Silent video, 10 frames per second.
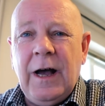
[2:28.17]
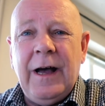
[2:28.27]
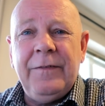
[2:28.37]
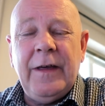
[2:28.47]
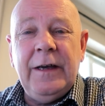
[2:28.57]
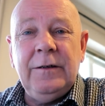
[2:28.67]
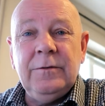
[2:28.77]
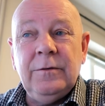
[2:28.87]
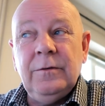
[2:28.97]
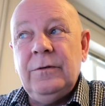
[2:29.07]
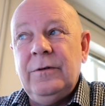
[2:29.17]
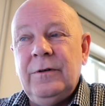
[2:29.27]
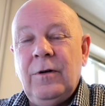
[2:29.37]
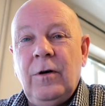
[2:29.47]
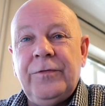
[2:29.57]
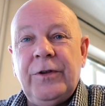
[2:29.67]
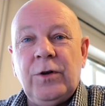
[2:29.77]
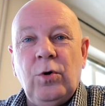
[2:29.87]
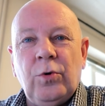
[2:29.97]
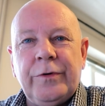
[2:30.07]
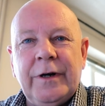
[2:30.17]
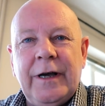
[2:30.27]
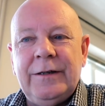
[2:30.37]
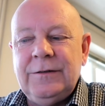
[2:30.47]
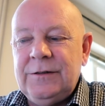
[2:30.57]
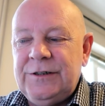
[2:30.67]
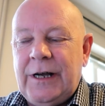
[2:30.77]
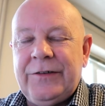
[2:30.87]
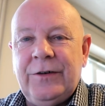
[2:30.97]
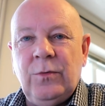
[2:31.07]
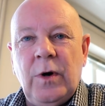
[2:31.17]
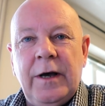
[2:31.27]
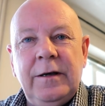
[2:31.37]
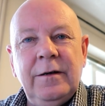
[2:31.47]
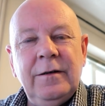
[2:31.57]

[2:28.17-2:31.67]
and they off to the corner again chatting away.